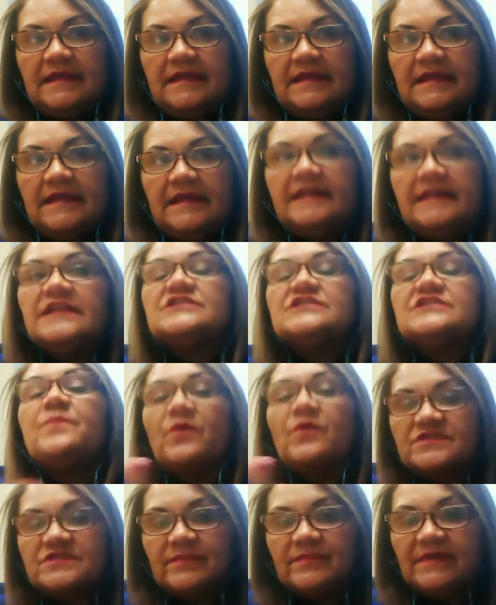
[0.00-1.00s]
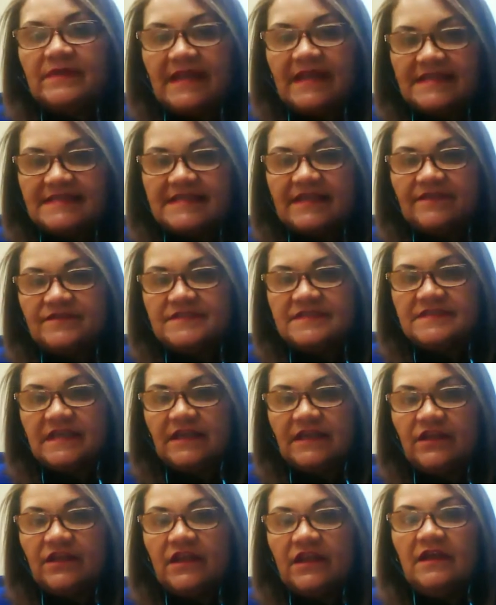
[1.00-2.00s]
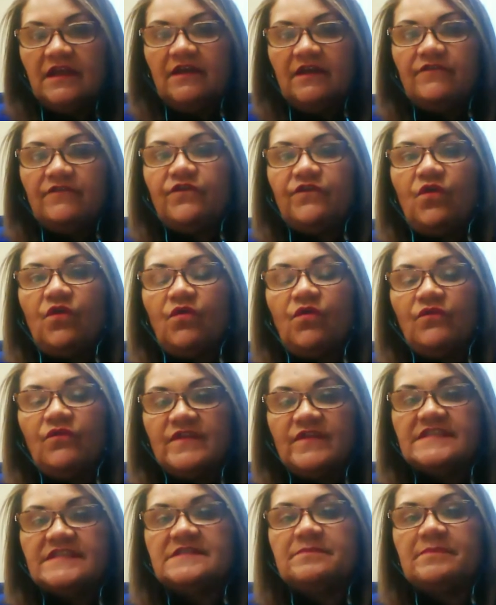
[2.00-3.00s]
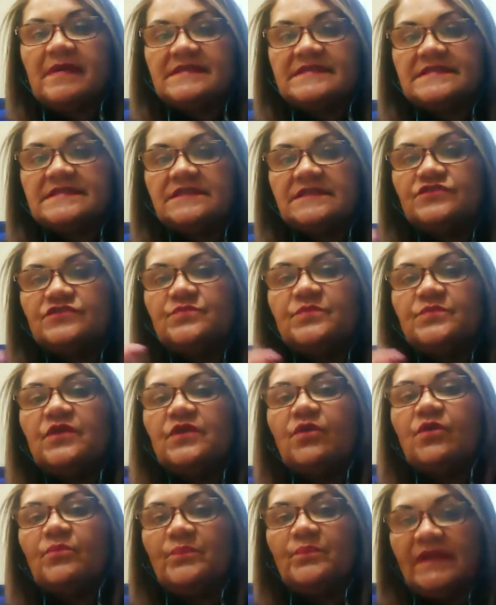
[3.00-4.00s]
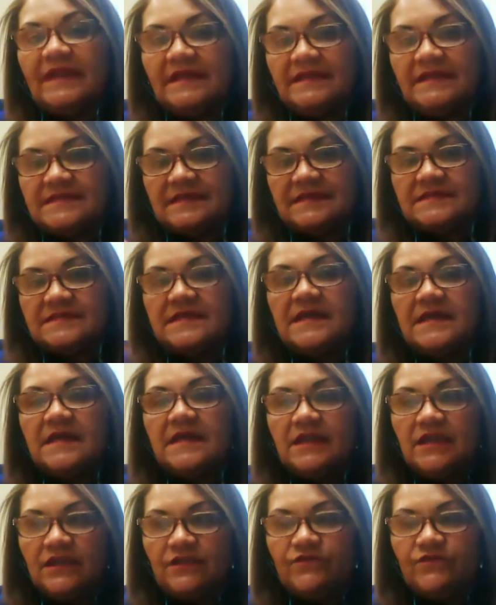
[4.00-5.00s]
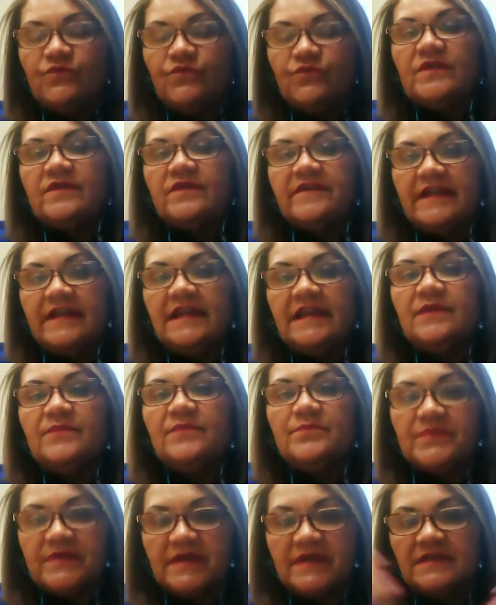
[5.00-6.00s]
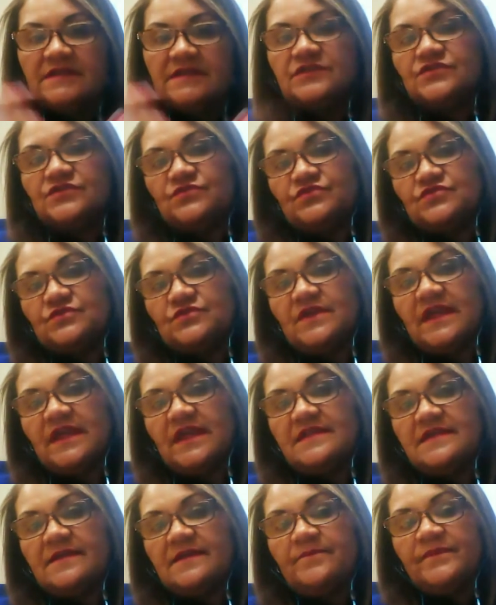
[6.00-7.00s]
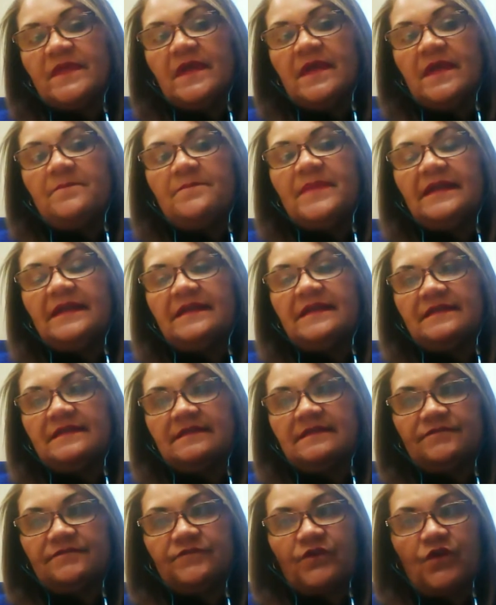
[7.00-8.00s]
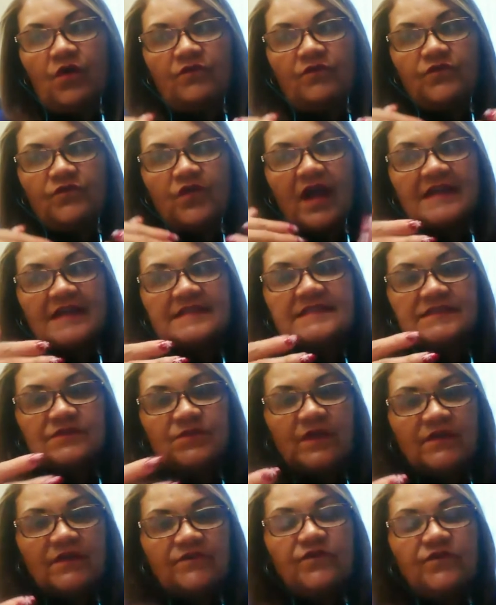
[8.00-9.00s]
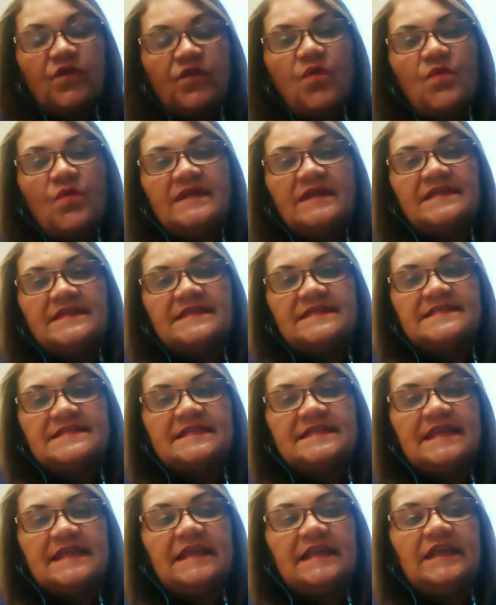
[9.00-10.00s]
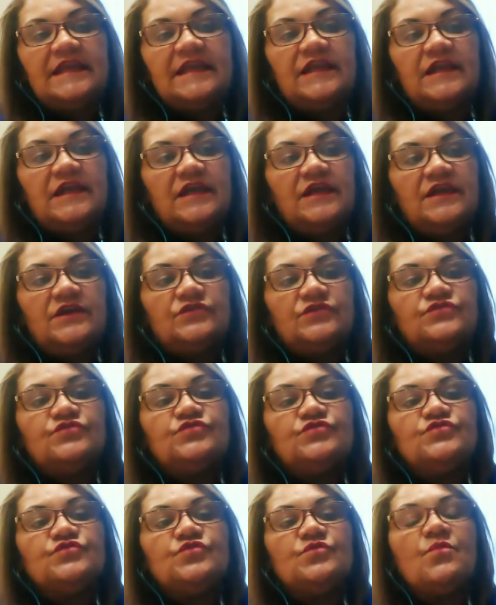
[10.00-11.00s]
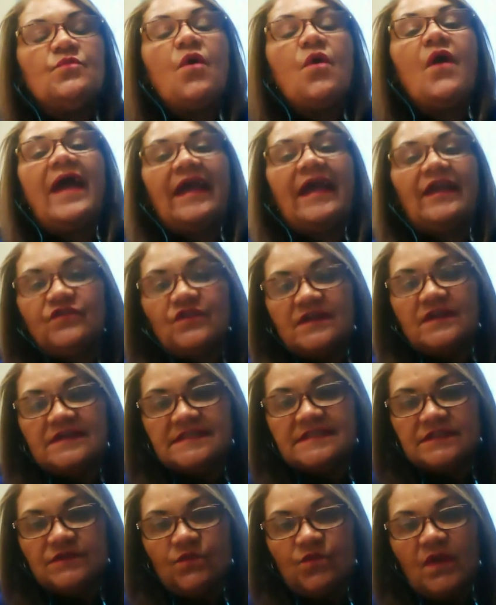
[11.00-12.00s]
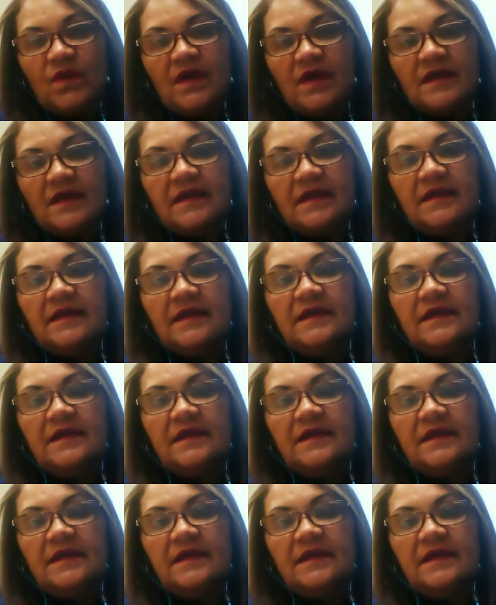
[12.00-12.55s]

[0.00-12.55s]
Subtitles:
it is possible, as I've said, for this puzzle to be completed if we really bring the two together. But for us, the way forward is really to do more advocacy work,